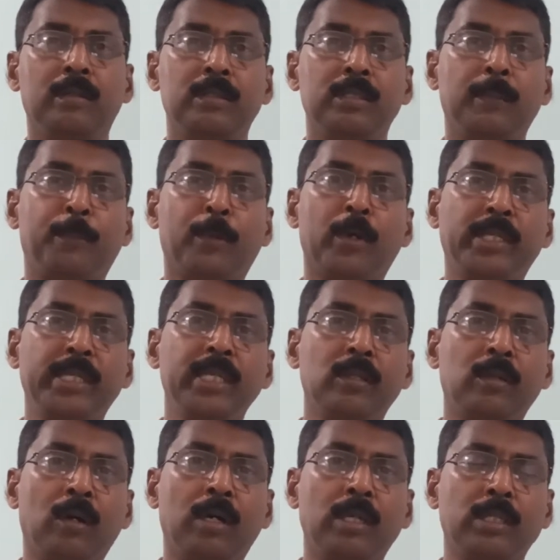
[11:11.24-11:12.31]
The
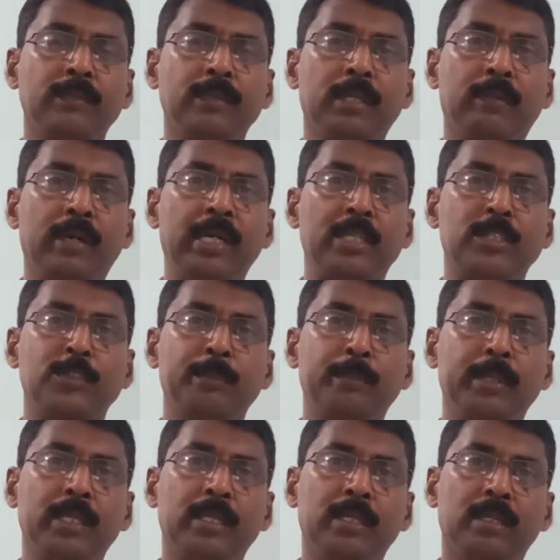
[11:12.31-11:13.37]
protein coat of the virus would
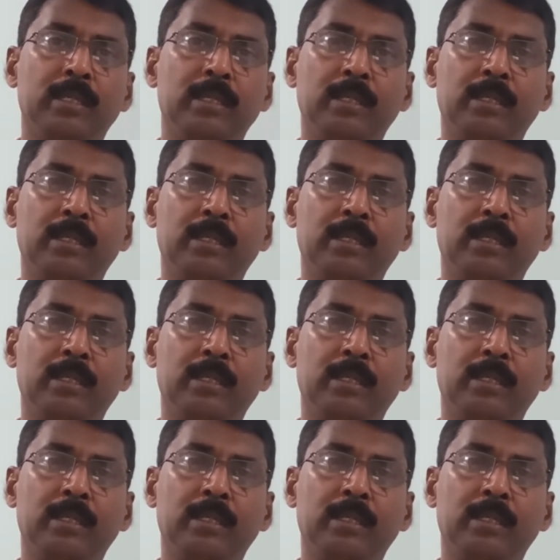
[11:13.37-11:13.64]
be